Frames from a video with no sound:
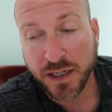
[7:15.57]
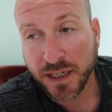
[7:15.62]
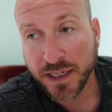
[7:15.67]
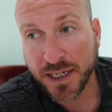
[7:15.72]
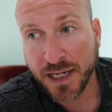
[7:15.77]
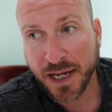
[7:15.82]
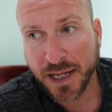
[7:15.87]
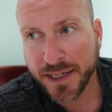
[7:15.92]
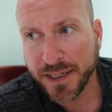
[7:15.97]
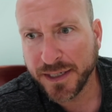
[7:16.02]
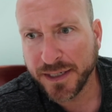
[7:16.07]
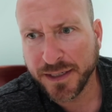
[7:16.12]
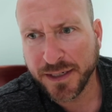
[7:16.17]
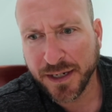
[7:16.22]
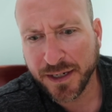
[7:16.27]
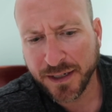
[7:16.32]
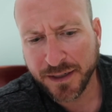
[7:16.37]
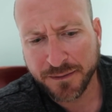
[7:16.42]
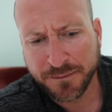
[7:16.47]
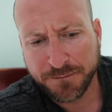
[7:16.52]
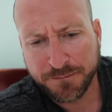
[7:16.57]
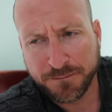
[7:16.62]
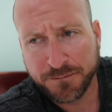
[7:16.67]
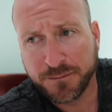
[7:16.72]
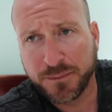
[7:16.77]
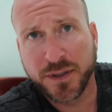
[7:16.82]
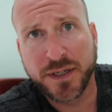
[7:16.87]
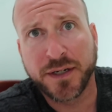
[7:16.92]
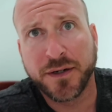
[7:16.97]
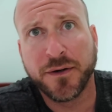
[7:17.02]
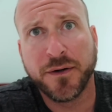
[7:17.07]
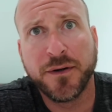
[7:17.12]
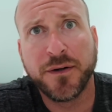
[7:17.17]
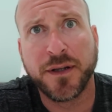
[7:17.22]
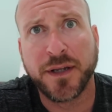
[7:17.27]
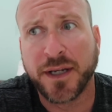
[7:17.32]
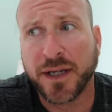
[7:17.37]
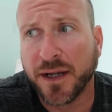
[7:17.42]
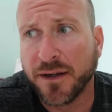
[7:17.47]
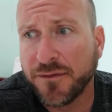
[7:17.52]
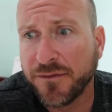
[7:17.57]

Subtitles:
I got in pretty early.